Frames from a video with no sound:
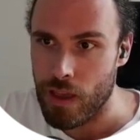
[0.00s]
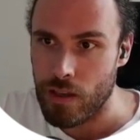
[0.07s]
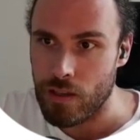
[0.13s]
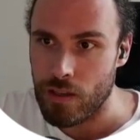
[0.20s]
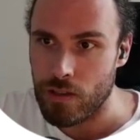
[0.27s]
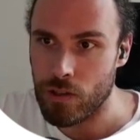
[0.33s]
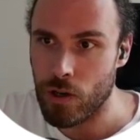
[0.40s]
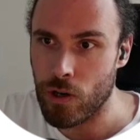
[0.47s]

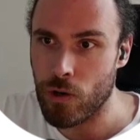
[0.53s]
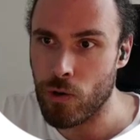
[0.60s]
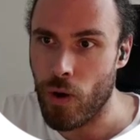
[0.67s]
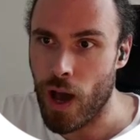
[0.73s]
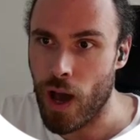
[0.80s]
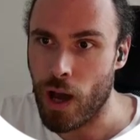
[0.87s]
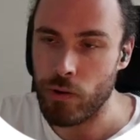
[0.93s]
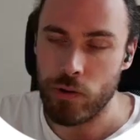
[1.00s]
So
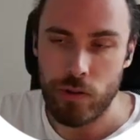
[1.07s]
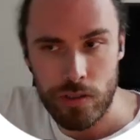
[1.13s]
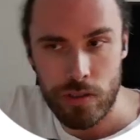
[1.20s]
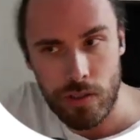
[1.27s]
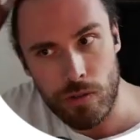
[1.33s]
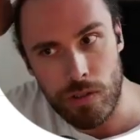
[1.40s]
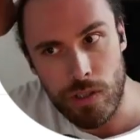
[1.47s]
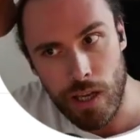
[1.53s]
how do you
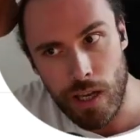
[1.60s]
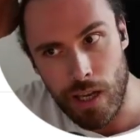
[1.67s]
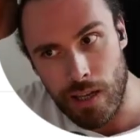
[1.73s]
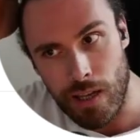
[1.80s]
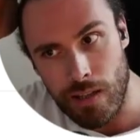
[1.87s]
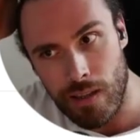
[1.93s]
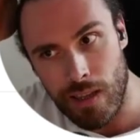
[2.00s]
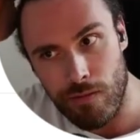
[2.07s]

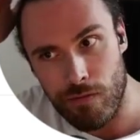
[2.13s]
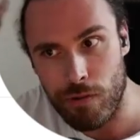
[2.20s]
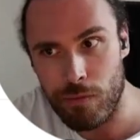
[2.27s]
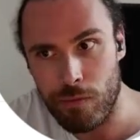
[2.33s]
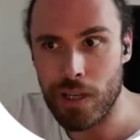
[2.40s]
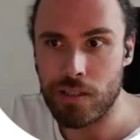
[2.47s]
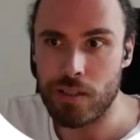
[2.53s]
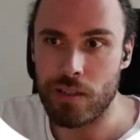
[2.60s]
associate
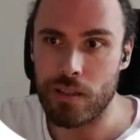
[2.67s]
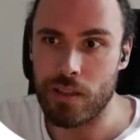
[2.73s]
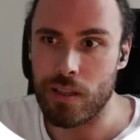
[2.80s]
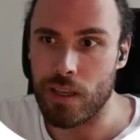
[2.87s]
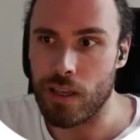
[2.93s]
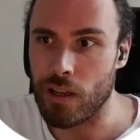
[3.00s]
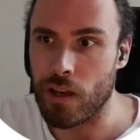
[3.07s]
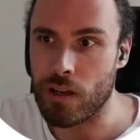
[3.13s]
information
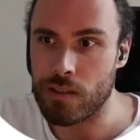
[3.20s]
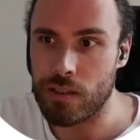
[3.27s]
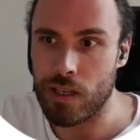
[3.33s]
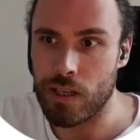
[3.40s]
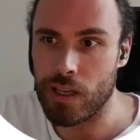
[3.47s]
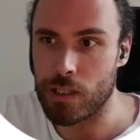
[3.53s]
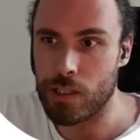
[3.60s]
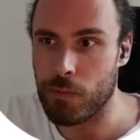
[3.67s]
in
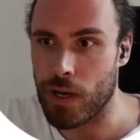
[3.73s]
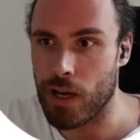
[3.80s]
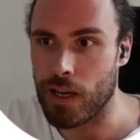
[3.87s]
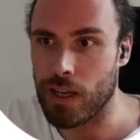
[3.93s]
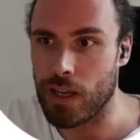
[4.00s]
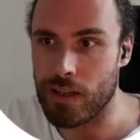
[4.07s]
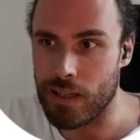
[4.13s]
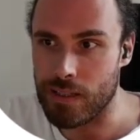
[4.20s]
Logseq is by
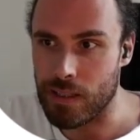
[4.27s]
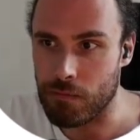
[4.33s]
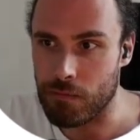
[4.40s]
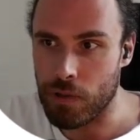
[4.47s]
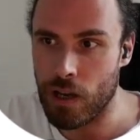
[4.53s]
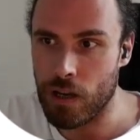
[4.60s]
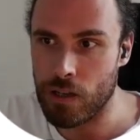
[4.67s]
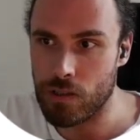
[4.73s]
indenting
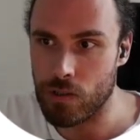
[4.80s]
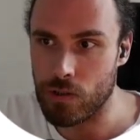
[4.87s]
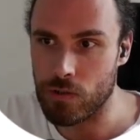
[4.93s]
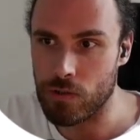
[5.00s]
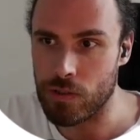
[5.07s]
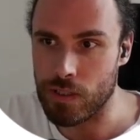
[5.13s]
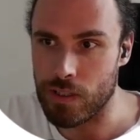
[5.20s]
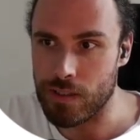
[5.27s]
blocks. So
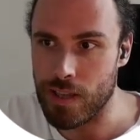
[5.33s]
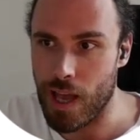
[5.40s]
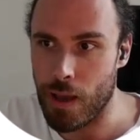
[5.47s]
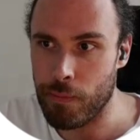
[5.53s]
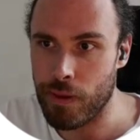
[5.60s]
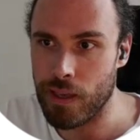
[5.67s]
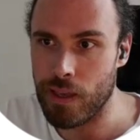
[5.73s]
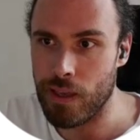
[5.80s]
using the
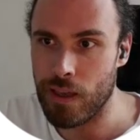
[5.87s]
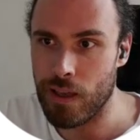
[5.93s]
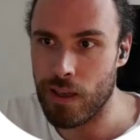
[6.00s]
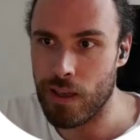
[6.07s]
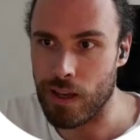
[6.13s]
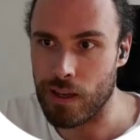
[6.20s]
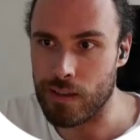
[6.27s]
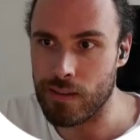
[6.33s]
tab key
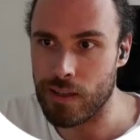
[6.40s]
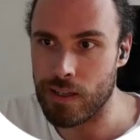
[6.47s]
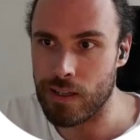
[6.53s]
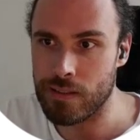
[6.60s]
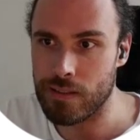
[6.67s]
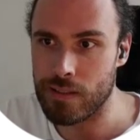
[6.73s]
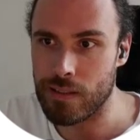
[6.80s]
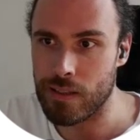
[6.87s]
like
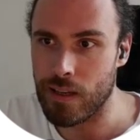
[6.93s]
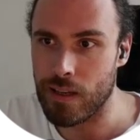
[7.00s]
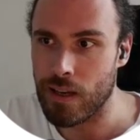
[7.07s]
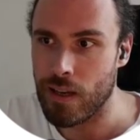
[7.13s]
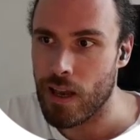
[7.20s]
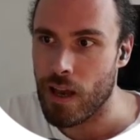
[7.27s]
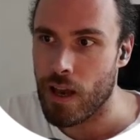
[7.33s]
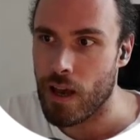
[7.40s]
this,
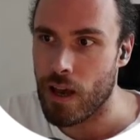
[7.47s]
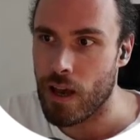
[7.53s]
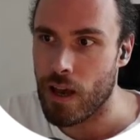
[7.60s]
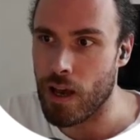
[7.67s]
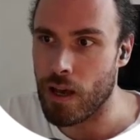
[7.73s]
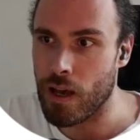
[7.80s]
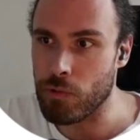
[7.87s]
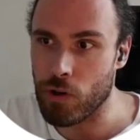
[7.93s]

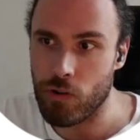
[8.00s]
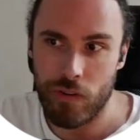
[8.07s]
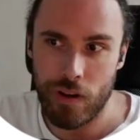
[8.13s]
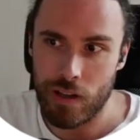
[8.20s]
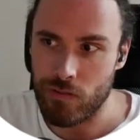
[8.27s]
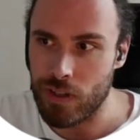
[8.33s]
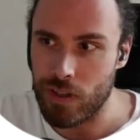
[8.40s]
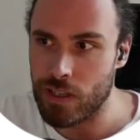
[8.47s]
you
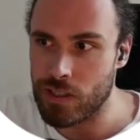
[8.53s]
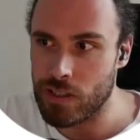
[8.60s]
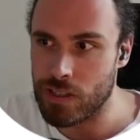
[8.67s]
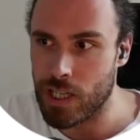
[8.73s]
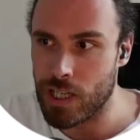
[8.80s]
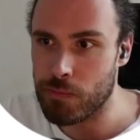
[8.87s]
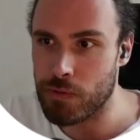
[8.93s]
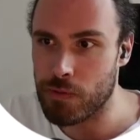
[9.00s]
create
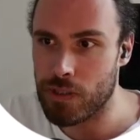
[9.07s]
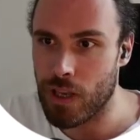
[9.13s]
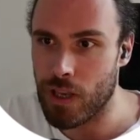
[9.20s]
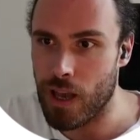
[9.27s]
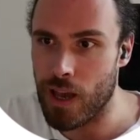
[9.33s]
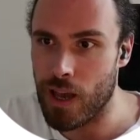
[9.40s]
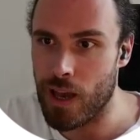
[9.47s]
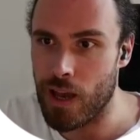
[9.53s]
relationships,
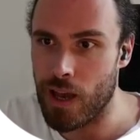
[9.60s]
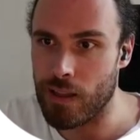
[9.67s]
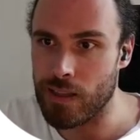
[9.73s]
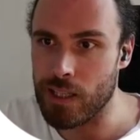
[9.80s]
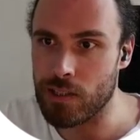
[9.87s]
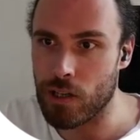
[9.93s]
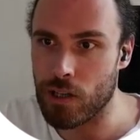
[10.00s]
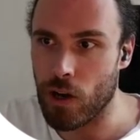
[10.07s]
and
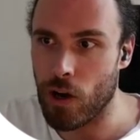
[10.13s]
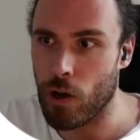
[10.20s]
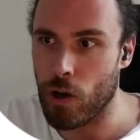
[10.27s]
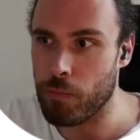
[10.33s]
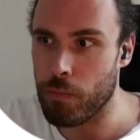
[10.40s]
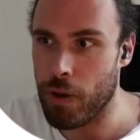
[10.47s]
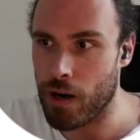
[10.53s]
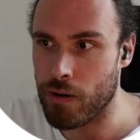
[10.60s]
these are
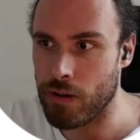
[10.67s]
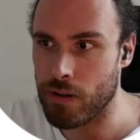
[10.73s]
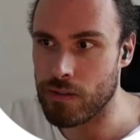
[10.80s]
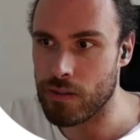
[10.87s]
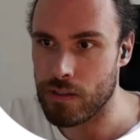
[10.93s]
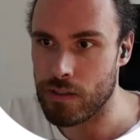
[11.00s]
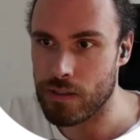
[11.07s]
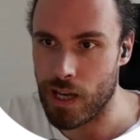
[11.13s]
called
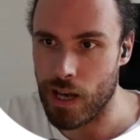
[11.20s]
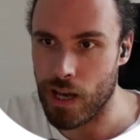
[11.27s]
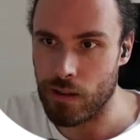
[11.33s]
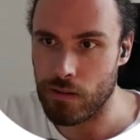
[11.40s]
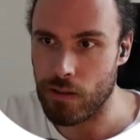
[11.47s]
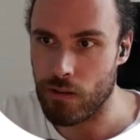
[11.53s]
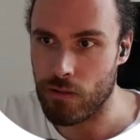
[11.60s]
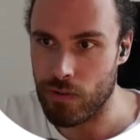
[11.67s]

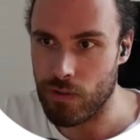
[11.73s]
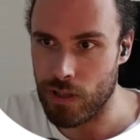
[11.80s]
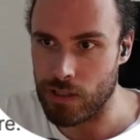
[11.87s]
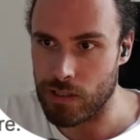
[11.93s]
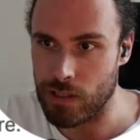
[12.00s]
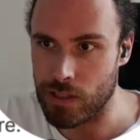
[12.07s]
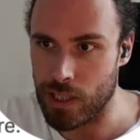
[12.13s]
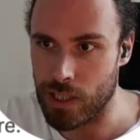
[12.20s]
parent-child
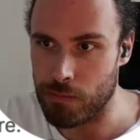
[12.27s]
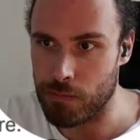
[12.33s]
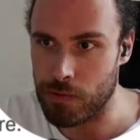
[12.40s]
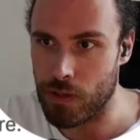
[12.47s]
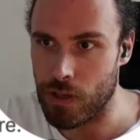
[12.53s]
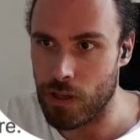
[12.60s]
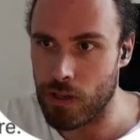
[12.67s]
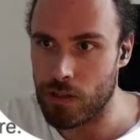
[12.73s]

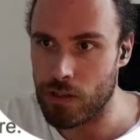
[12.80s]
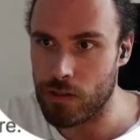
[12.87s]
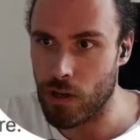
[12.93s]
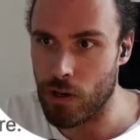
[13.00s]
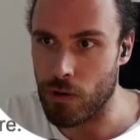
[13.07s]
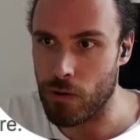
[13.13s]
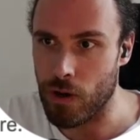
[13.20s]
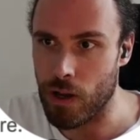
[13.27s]
relationships.
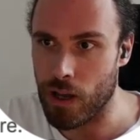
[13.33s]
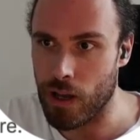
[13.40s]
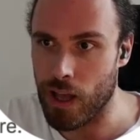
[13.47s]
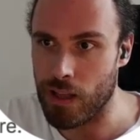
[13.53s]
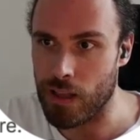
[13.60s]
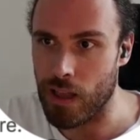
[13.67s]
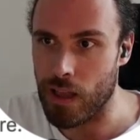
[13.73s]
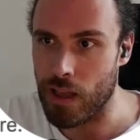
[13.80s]
So
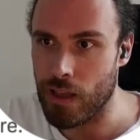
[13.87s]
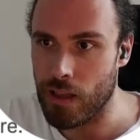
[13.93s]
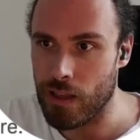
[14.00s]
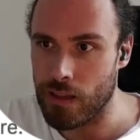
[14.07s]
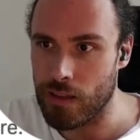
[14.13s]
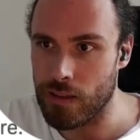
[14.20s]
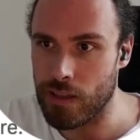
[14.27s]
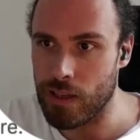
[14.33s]
again,
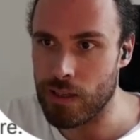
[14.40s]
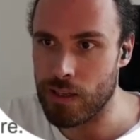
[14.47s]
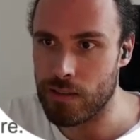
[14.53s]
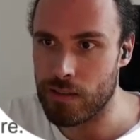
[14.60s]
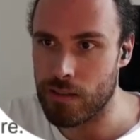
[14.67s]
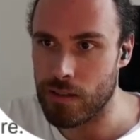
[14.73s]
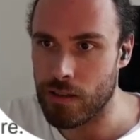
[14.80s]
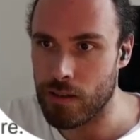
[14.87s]

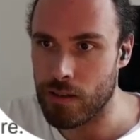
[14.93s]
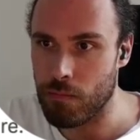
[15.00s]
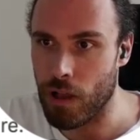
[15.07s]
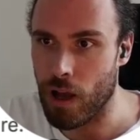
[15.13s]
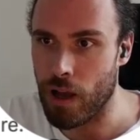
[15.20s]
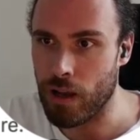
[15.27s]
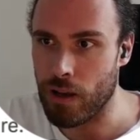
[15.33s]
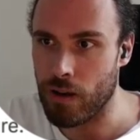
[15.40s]
this
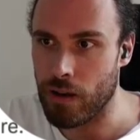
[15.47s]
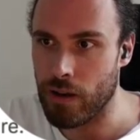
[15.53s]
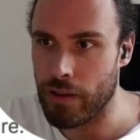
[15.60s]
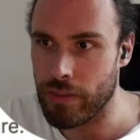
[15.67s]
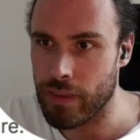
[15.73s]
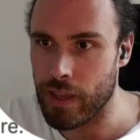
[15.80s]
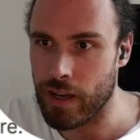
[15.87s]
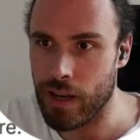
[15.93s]
block
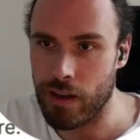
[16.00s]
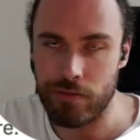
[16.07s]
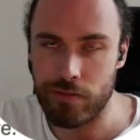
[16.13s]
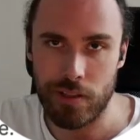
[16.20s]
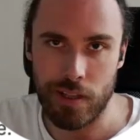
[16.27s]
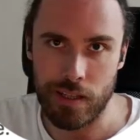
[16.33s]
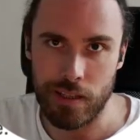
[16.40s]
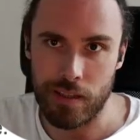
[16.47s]
that I've
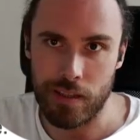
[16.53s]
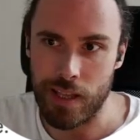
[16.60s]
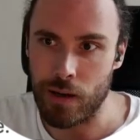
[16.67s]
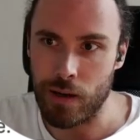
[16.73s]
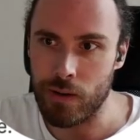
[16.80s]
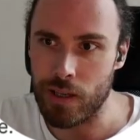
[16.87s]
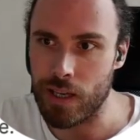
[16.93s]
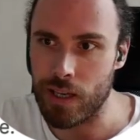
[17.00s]
selected
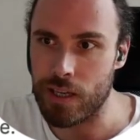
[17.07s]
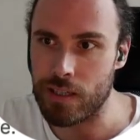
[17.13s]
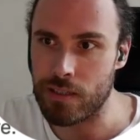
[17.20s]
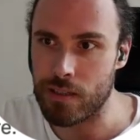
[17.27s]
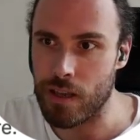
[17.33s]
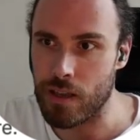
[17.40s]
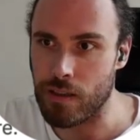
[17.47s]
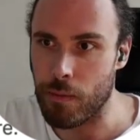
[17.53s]
now
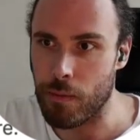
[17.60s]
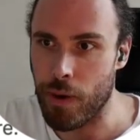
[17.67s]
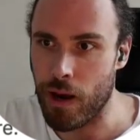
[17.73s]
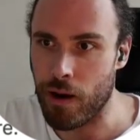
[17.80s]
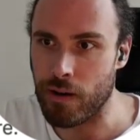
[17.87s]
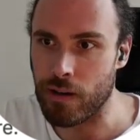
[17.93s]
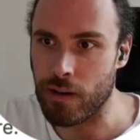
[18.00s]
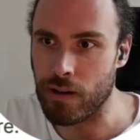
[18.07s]
is the
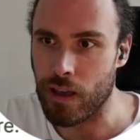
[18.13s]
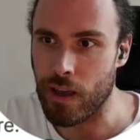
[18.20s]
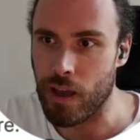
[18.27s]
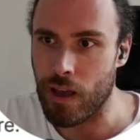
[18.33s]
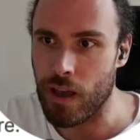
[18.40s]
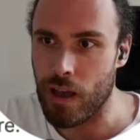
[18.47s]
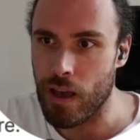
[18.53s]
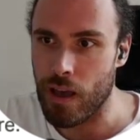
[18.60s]
parent
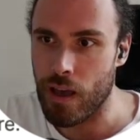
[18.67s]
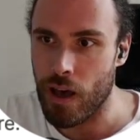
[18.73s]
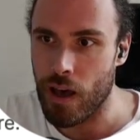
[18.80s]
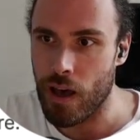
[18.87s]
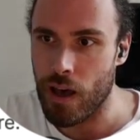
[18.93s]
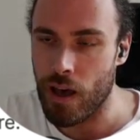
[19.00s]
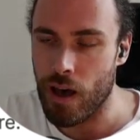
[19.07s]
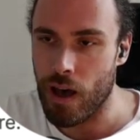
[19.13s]

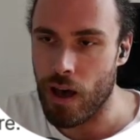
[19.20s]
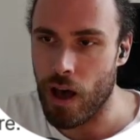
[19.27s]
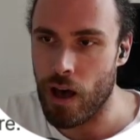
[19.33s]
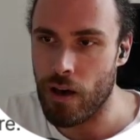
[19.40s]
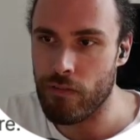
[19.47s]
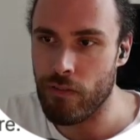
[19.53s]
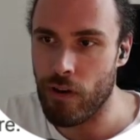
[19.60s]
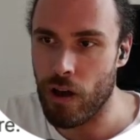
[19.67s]

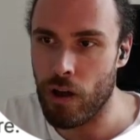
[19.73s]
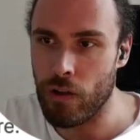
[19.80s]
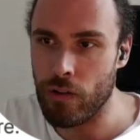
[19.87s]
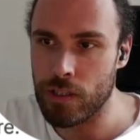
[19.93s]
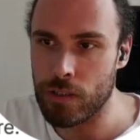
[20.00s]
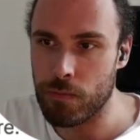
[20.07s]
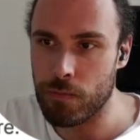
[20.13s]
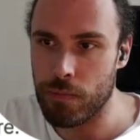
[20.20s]
of all
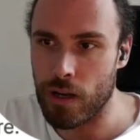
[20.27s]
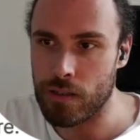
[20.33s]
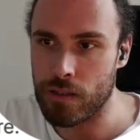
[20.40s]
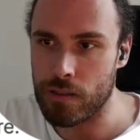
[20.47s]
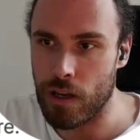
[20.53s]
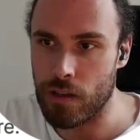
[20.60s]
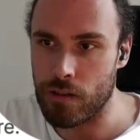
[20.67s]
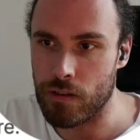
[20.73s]
these
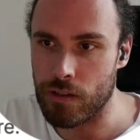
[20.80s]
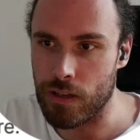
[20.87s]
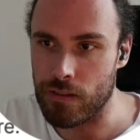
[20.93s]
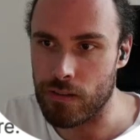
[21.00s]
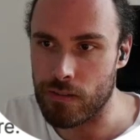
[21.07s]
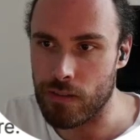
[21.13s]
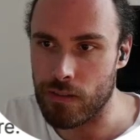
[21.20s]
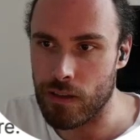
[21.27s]
blocks
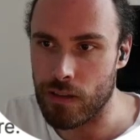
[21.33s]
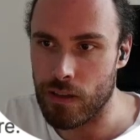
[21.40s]
underneath.